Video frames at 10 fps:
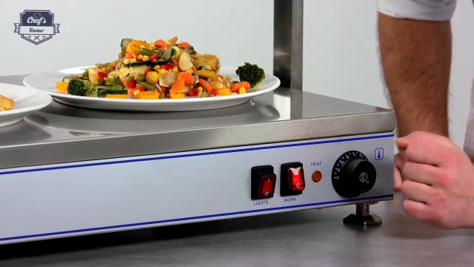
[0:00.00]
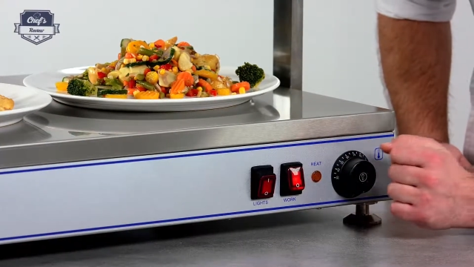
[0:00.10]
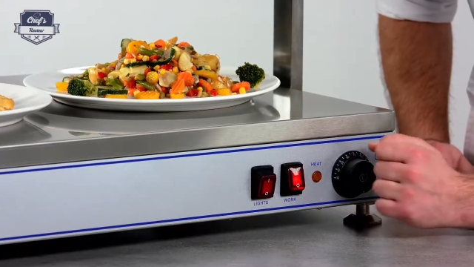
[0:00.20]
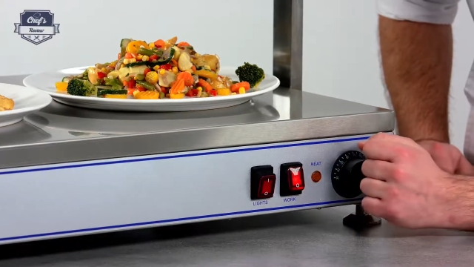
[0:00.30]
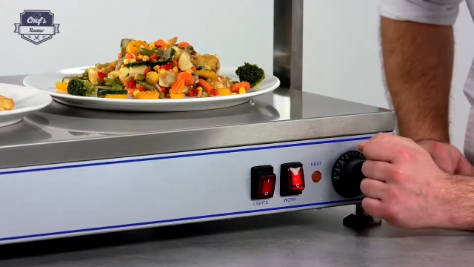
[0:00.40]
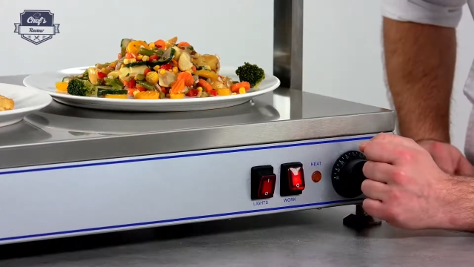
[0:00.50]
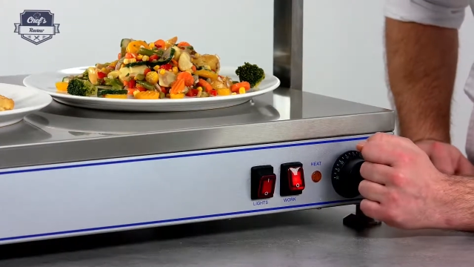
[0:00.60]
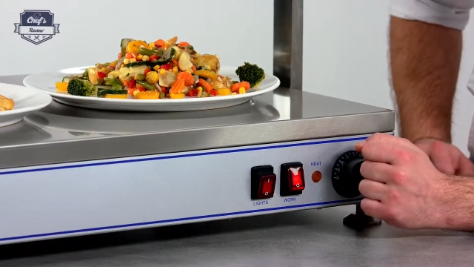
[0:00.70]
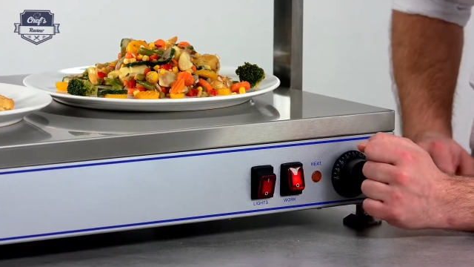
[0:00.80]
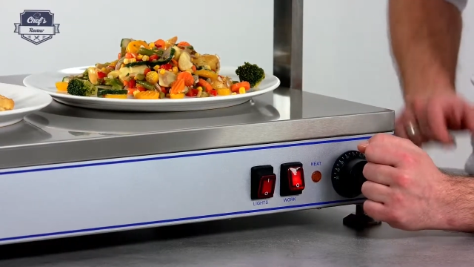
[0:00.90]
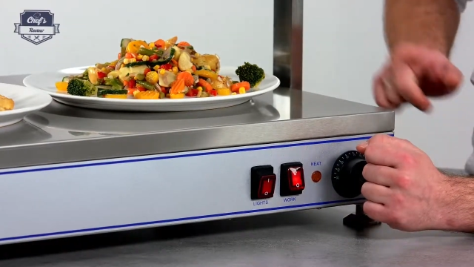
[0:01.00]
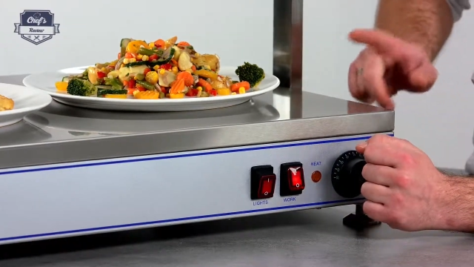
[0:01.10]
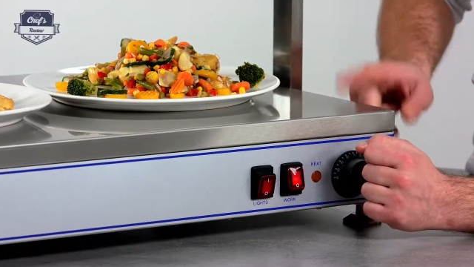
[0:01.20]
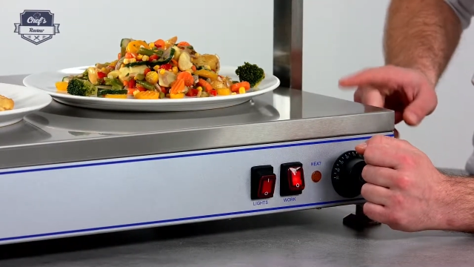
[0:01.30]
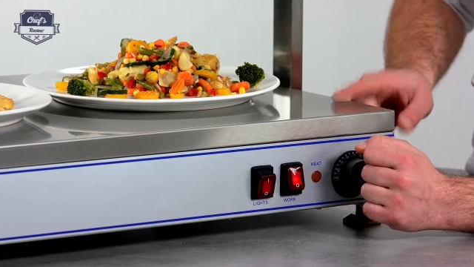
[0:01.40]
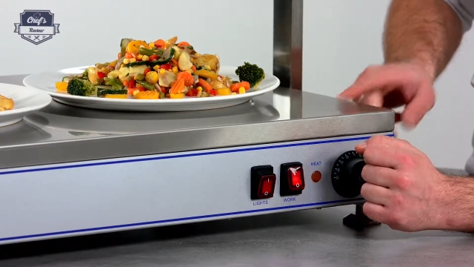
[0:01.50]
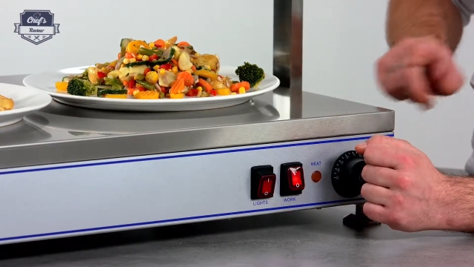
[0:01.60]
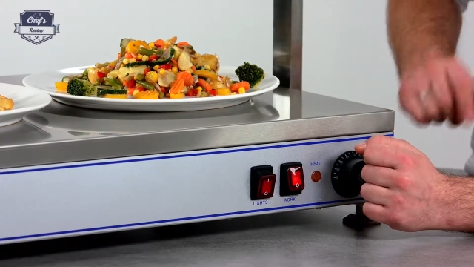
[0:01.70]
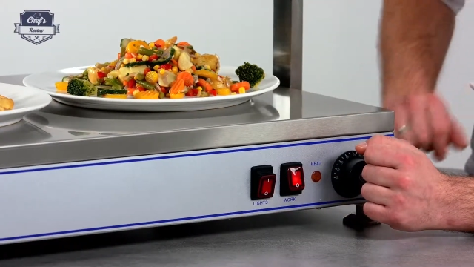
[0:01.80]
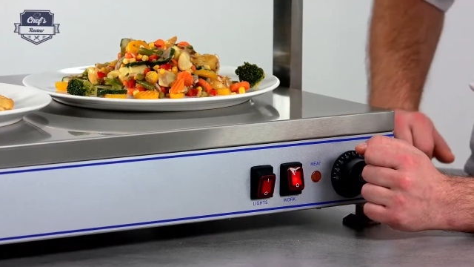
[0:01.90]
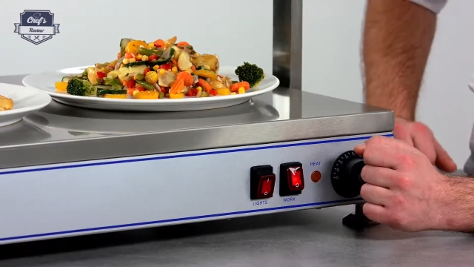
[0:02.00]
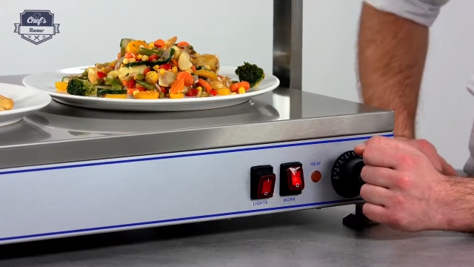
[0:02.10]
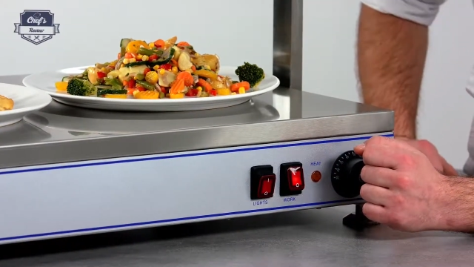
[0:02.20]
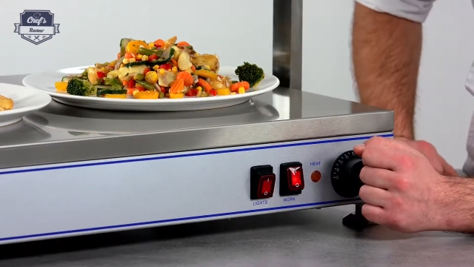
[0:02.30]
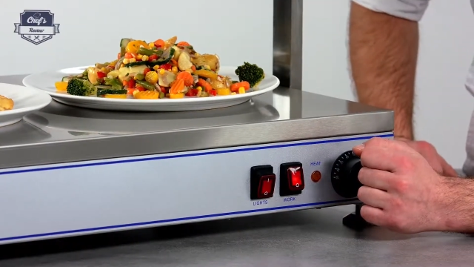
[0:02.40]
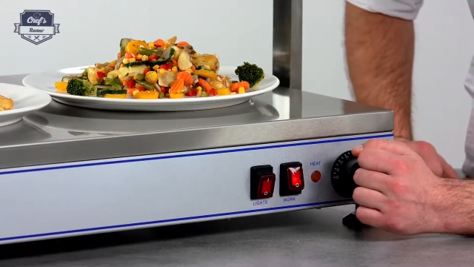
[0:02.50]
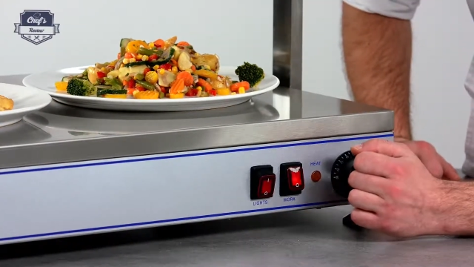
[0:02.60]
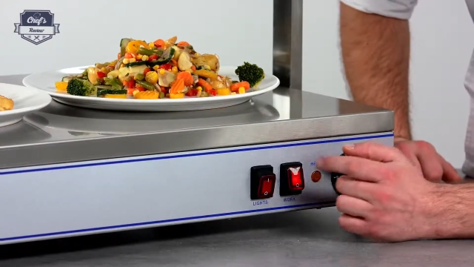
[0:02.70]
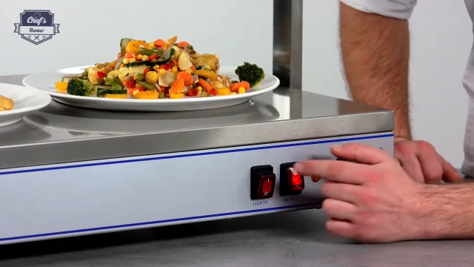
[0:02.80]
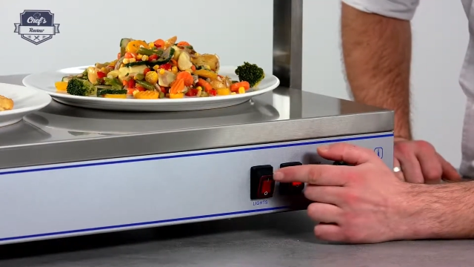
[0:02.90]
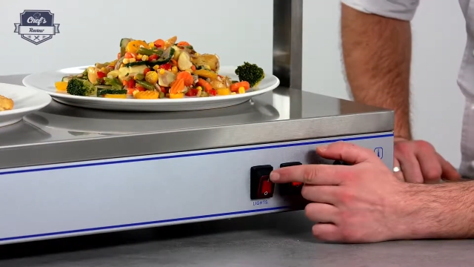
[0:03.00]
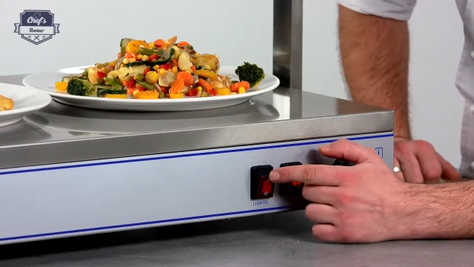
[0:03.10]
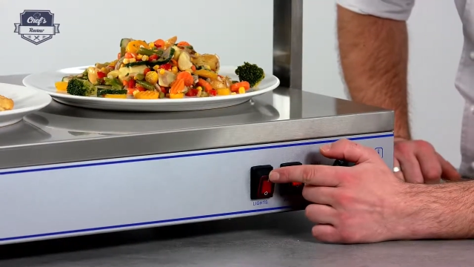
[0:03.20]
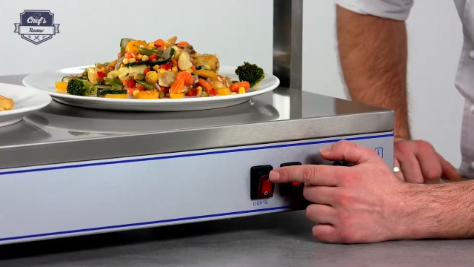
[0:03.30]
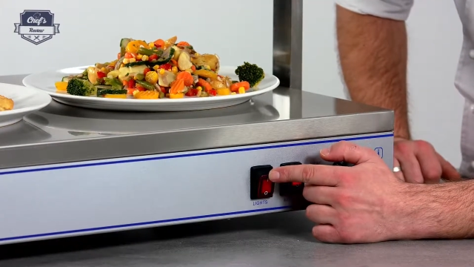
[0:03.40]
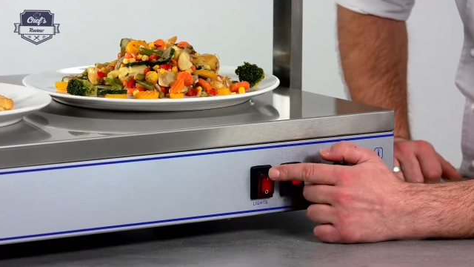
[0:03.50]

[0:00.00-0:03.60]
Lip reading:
(no speaker visible)